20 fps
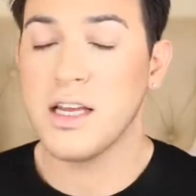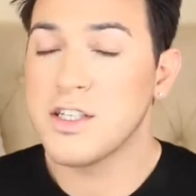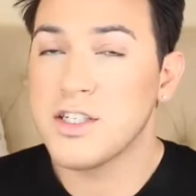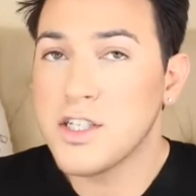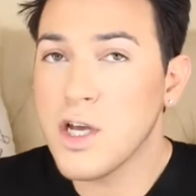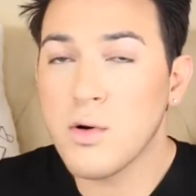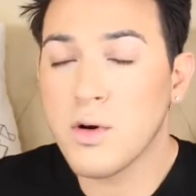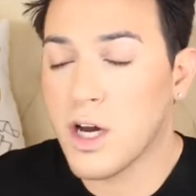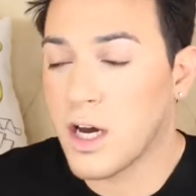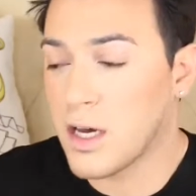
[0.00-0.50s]
It's
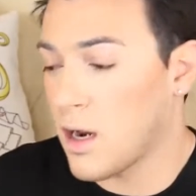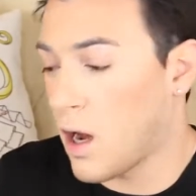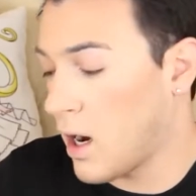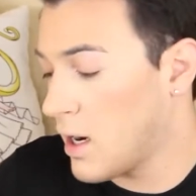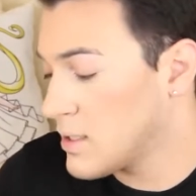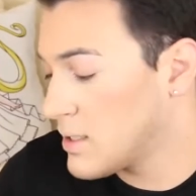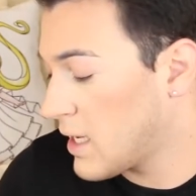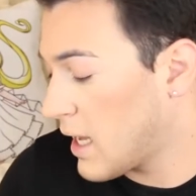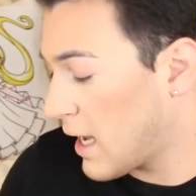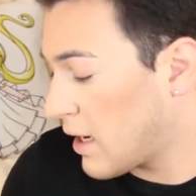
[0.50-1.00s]
so good.
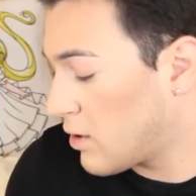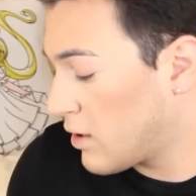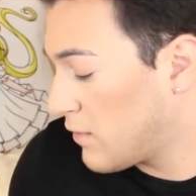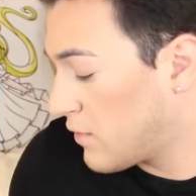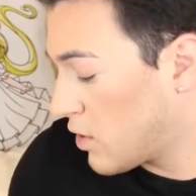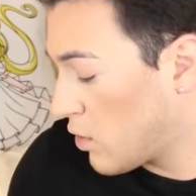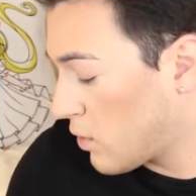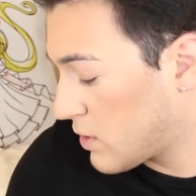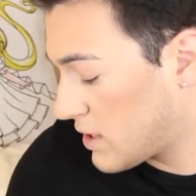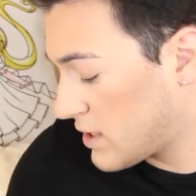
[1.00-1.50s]
Honestly, I don't
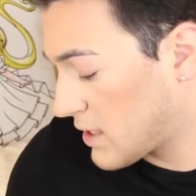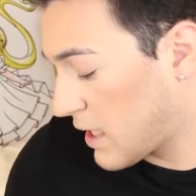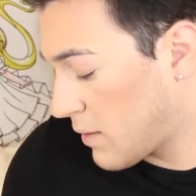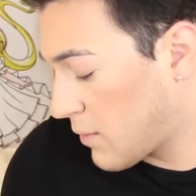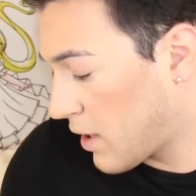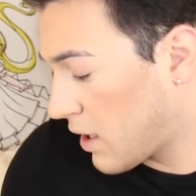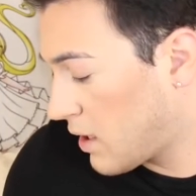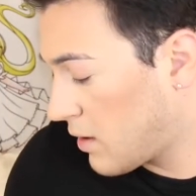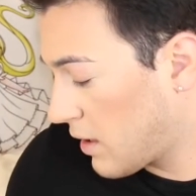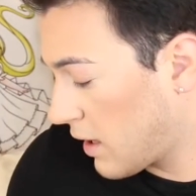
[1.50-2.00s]
even know what to say
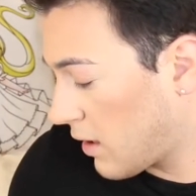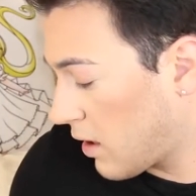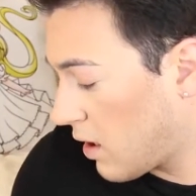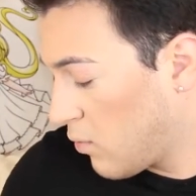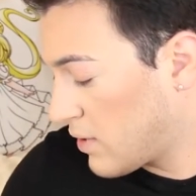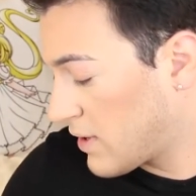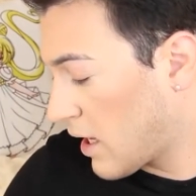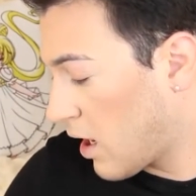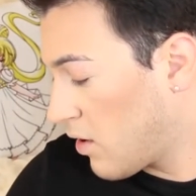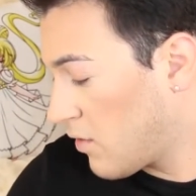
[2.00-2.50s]
about it like
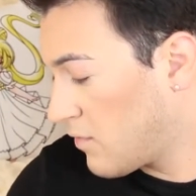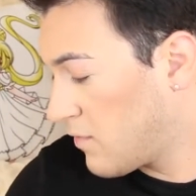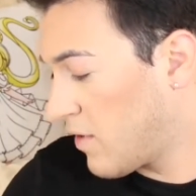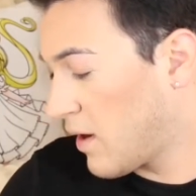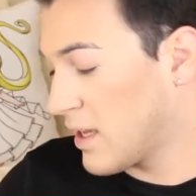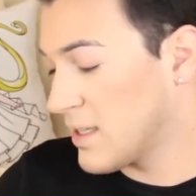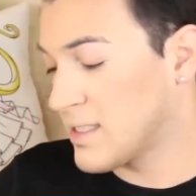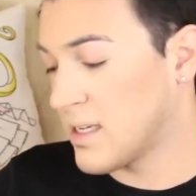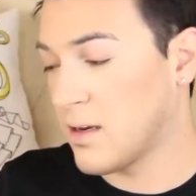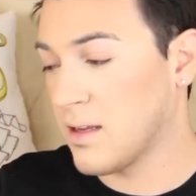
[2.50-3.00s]
without
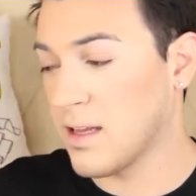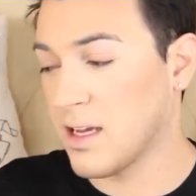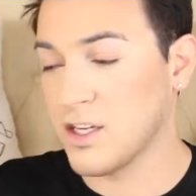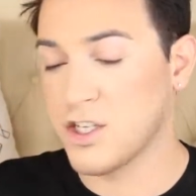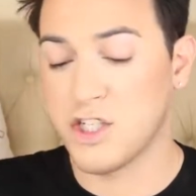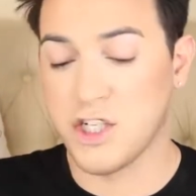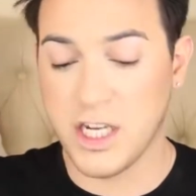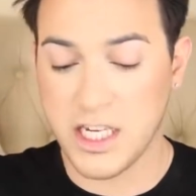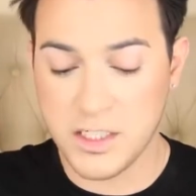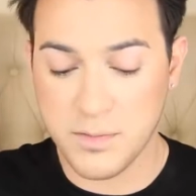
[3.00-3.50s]
fucking sounding like a
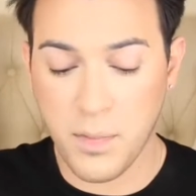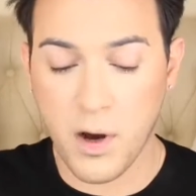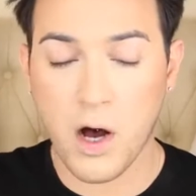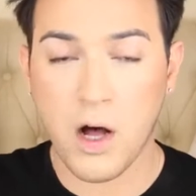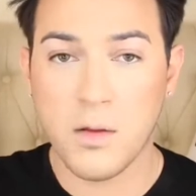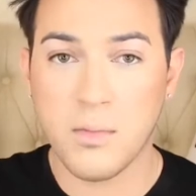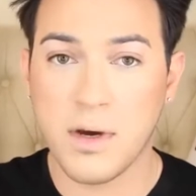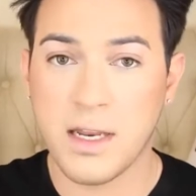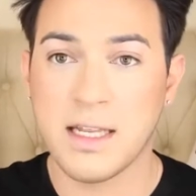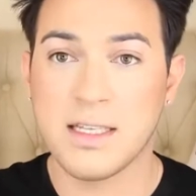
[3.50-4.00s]
cheese
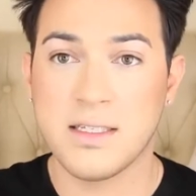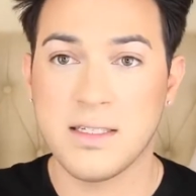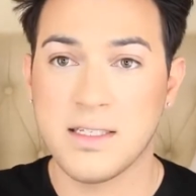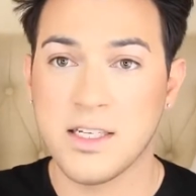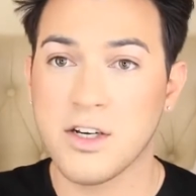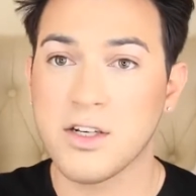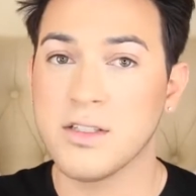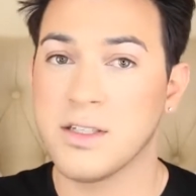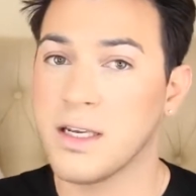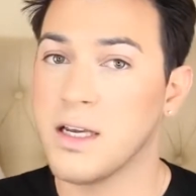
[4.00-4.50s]
ball, but it's
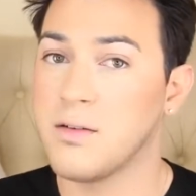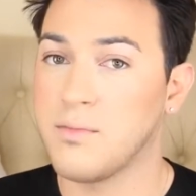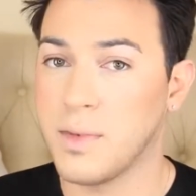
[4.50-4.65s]
seriously